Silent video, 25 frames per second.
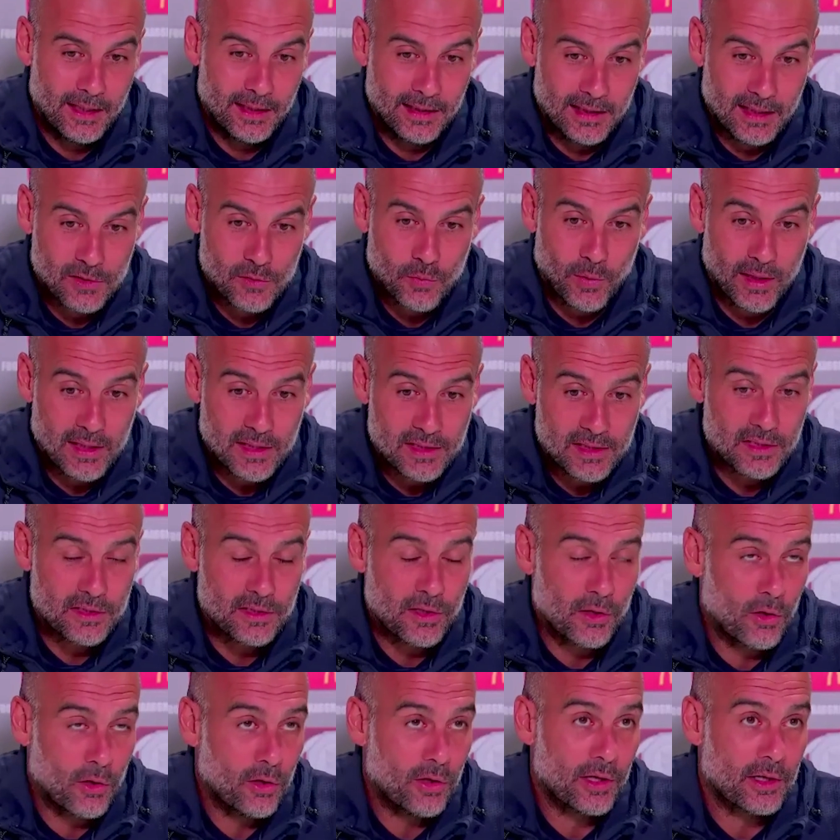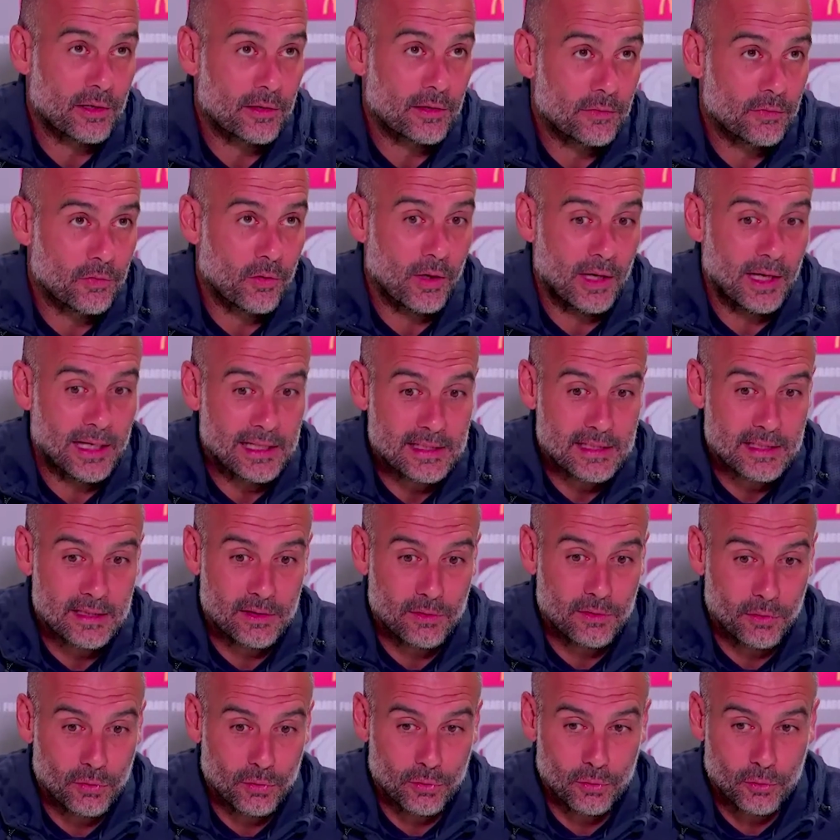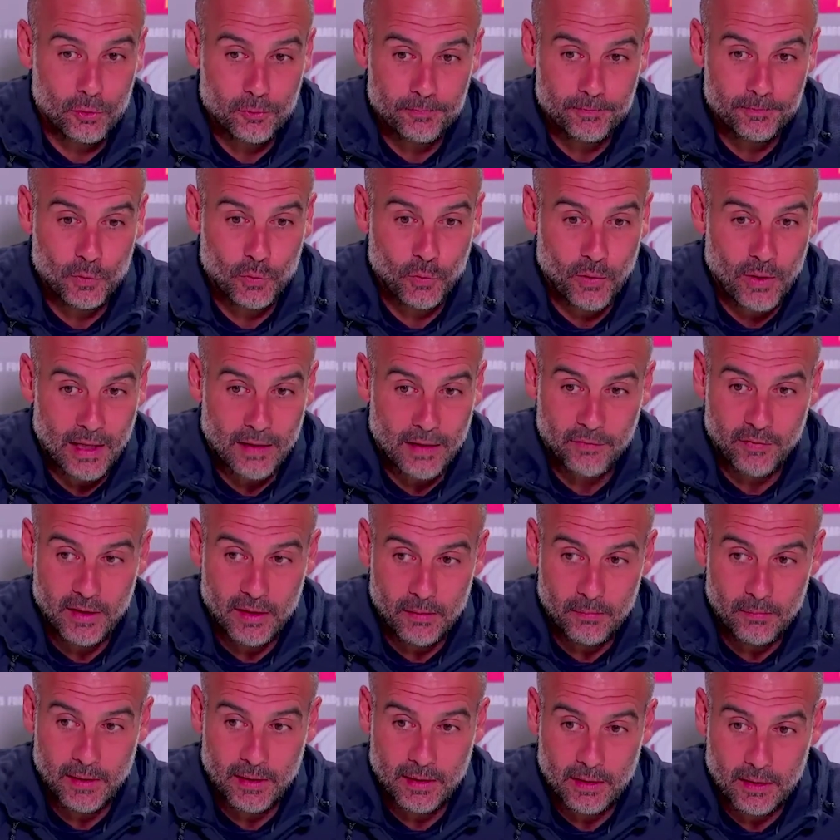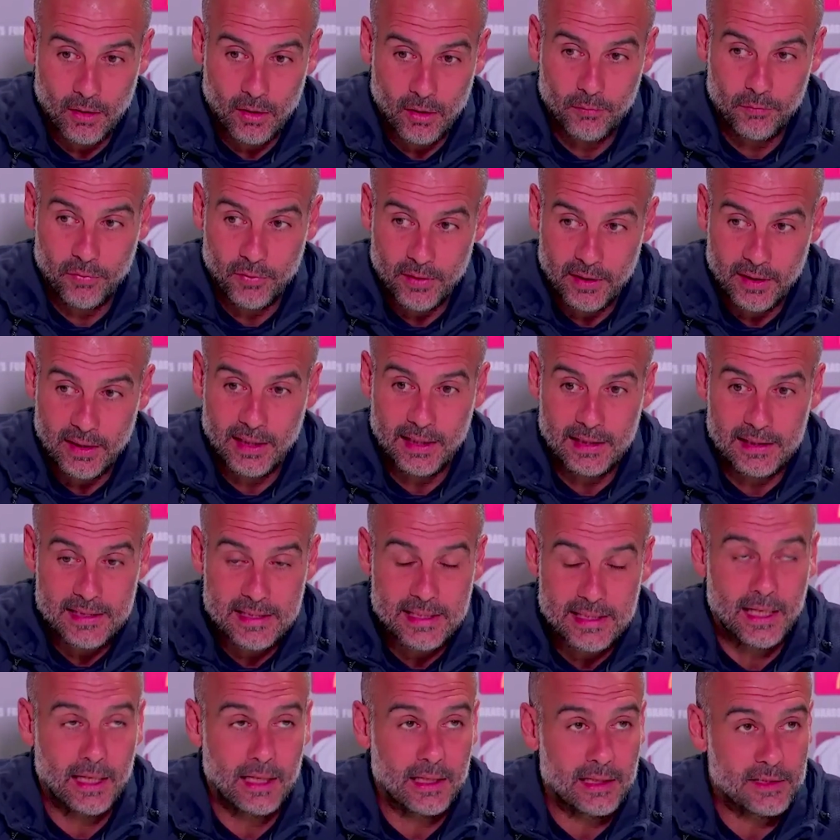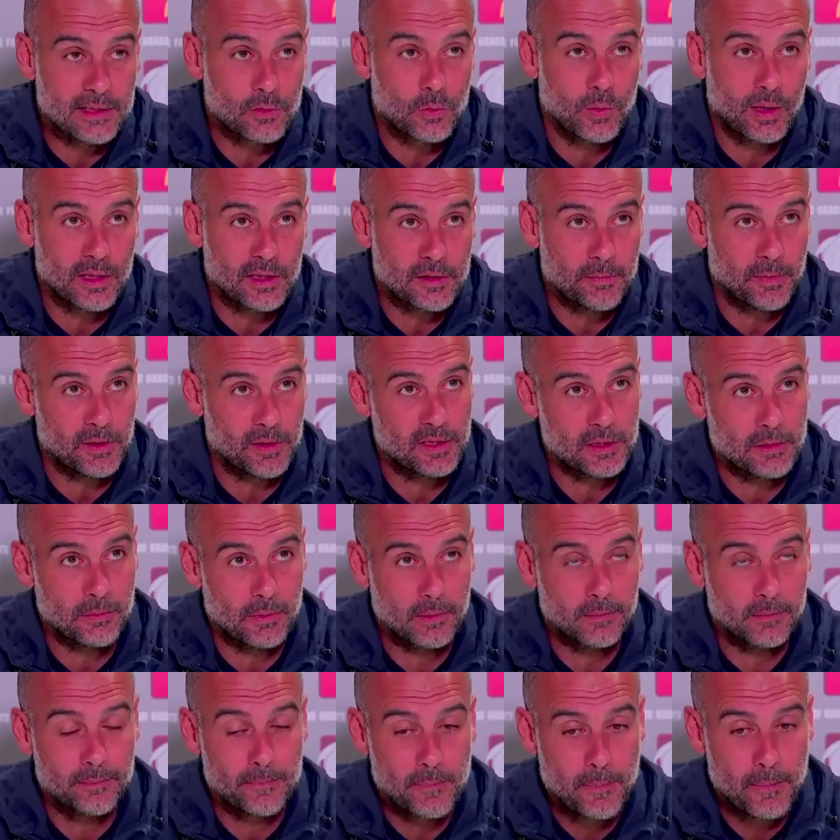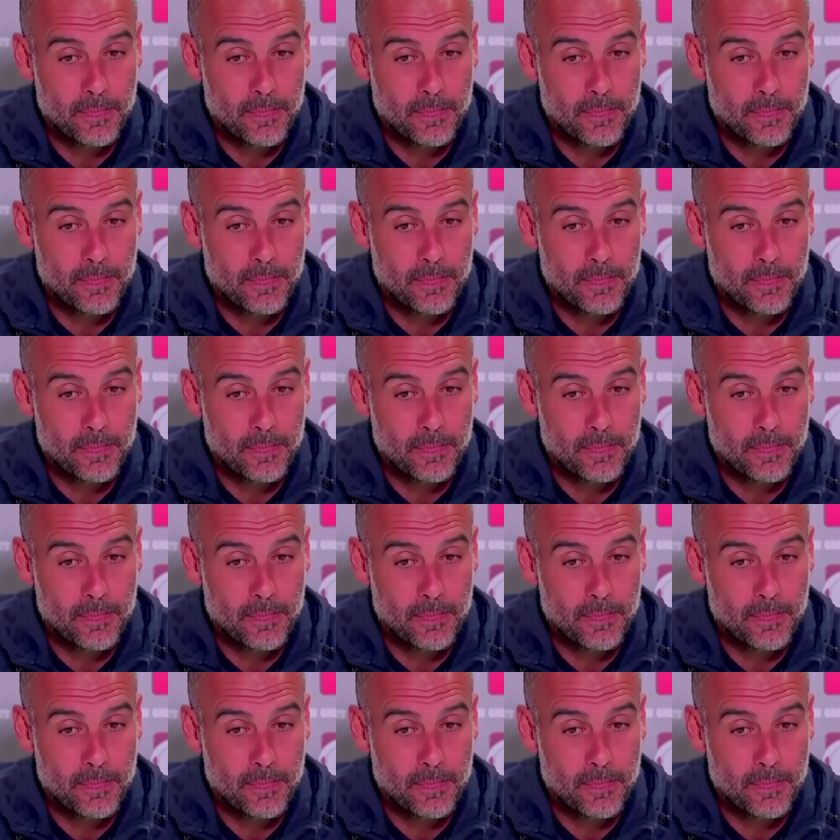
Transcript: And that's why it's an honor for us to have him, and hopefully he can settle as quick as possible.